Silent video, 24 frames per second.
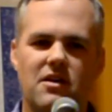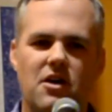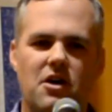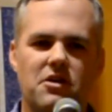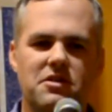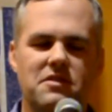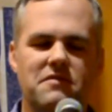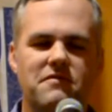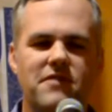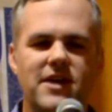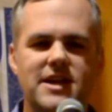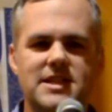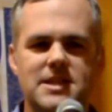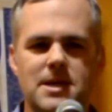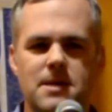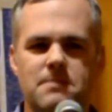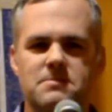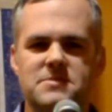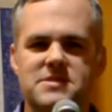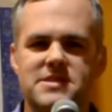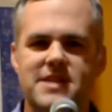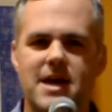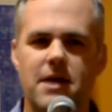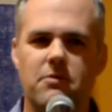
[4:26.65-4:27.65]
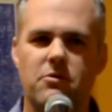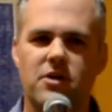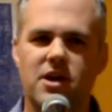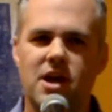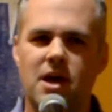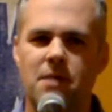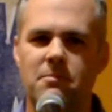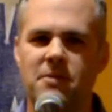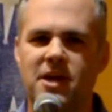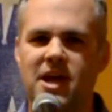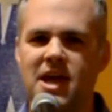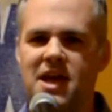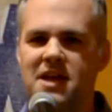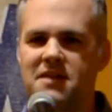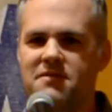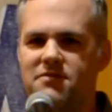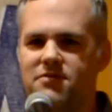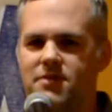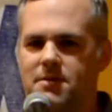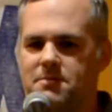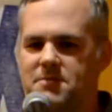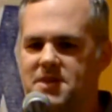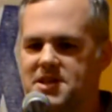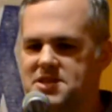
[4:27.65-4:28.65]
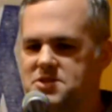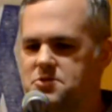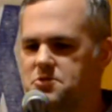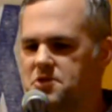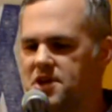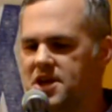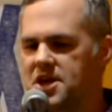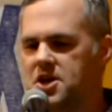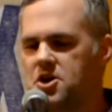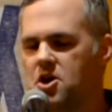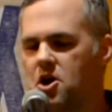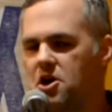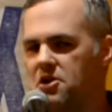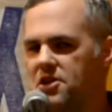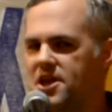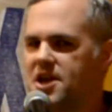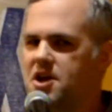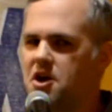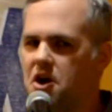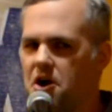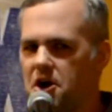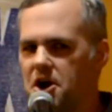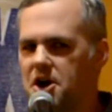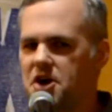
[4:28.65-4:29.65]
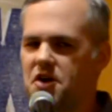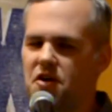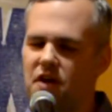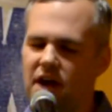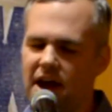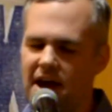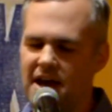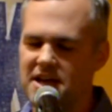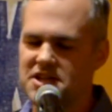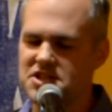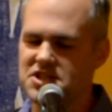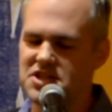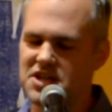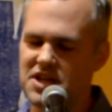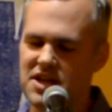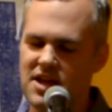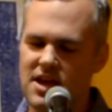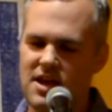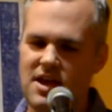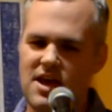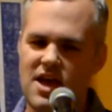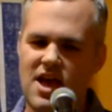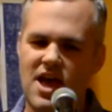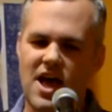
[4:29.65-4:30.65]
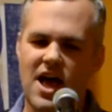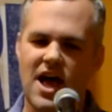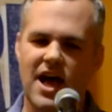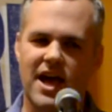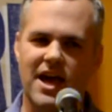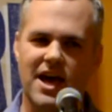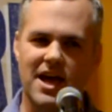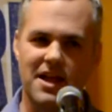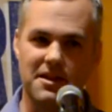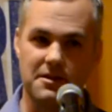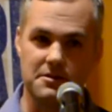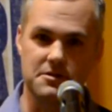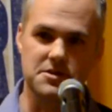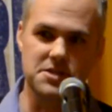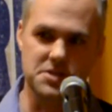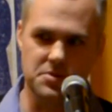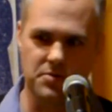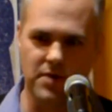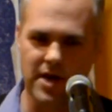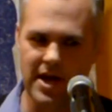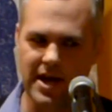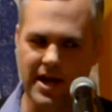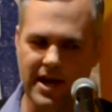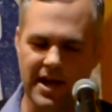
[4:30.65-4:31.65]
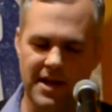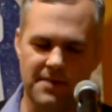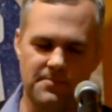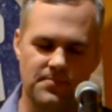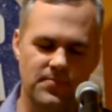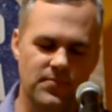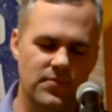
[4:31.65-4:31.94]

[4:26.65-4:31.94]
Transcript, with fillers: all the victims that were coming in from this really gnarly car crash, I got a little sweaty.